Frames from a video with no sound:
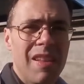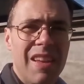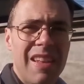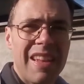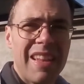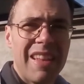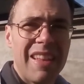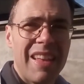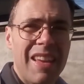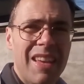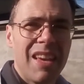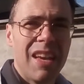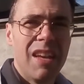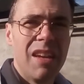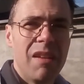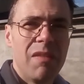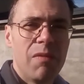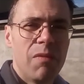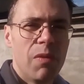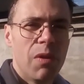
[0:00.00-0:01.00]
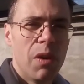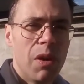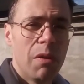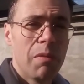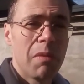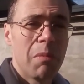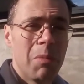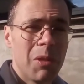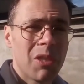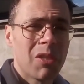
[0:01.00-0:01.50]
and that uh, again
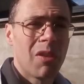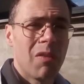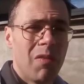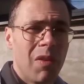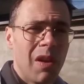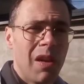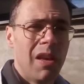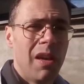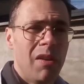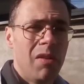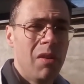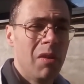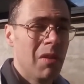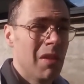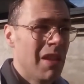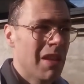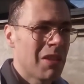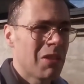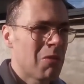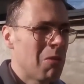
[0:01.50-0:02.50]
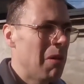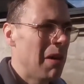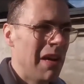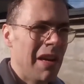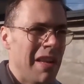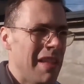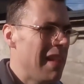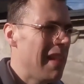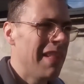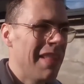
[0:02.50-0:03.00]
involved mr valerio that's
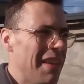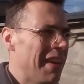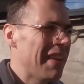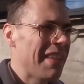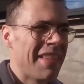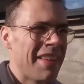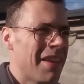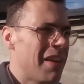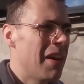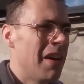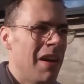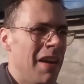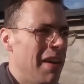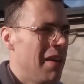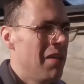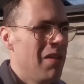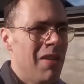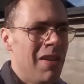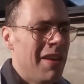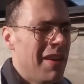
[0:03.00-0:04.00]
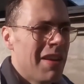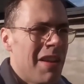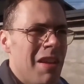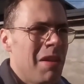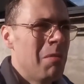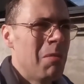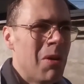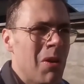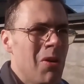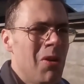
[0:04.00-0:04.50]
why i didn't like the guy i do not like
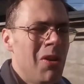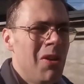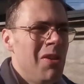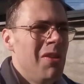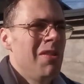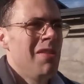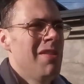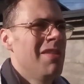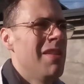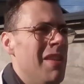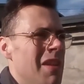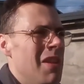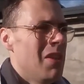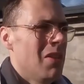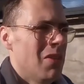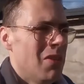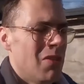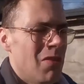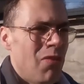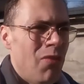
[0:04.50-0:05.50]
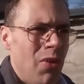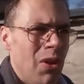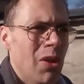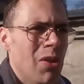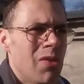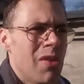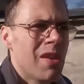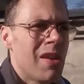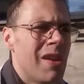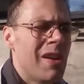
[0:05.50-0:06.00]
him at all he's
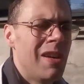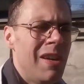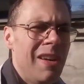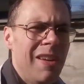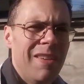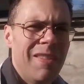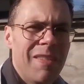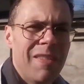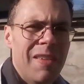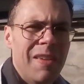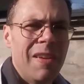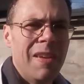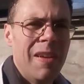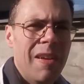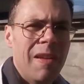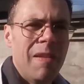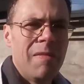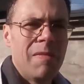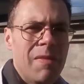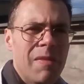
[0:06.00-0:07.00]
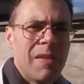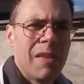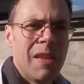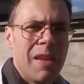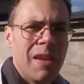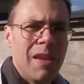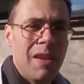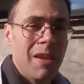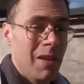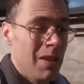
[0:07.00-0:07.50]
filthy guy
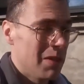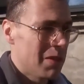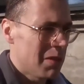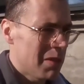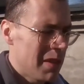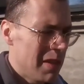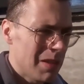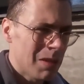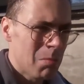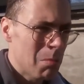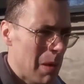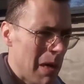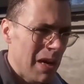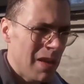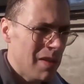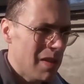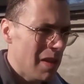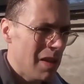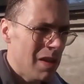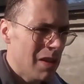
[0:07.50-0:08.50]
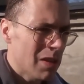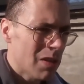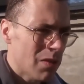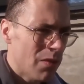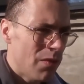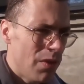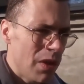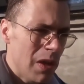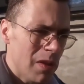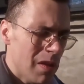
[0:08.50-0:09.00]
is his mind is
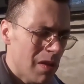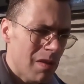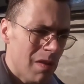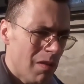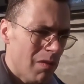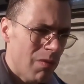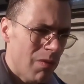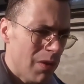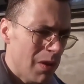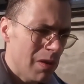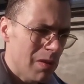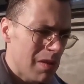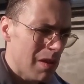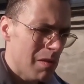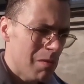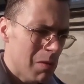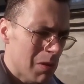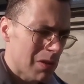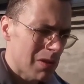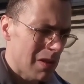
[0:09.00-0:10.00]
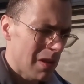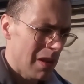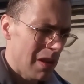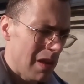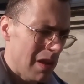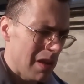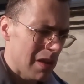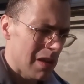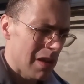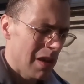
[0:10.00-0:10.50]
filthier than filthy. It was
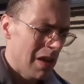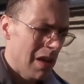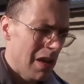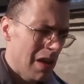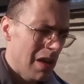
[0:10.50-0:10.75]
like